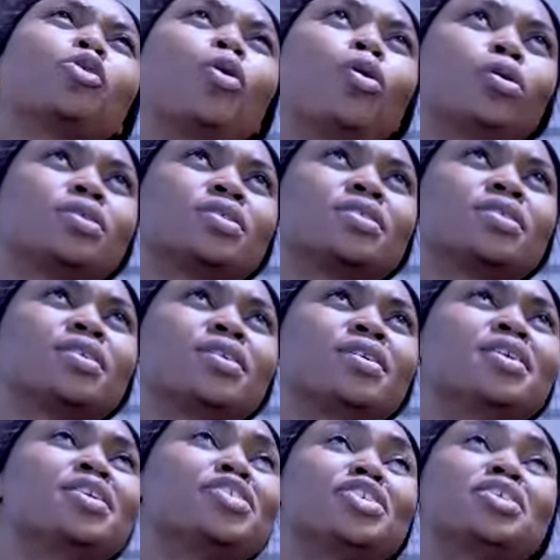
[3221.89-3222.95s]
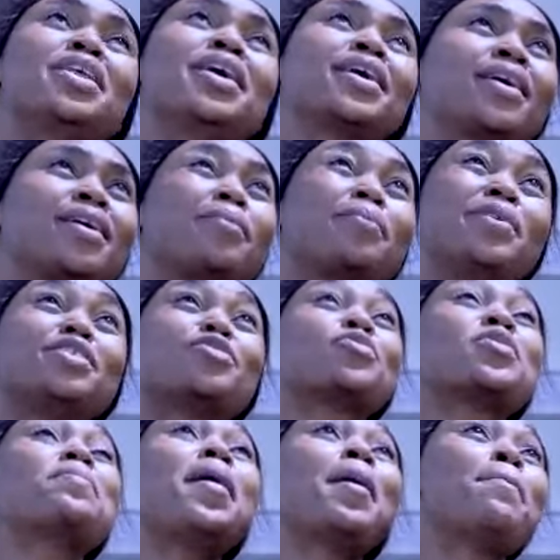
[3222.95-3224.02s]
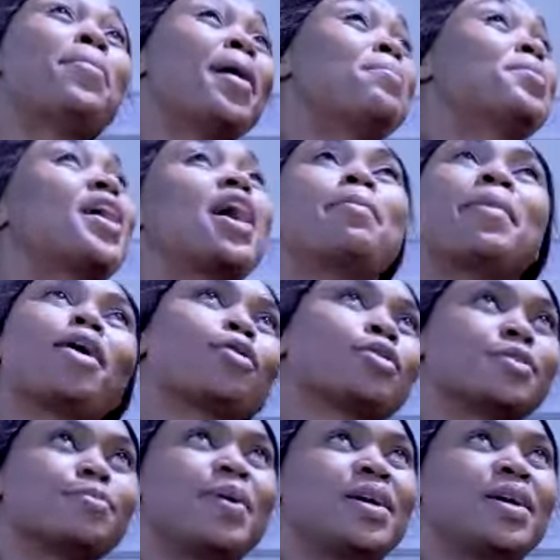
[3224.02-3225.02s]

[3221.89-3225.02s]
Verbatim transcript: Hey, God. Ginika, please remember me and my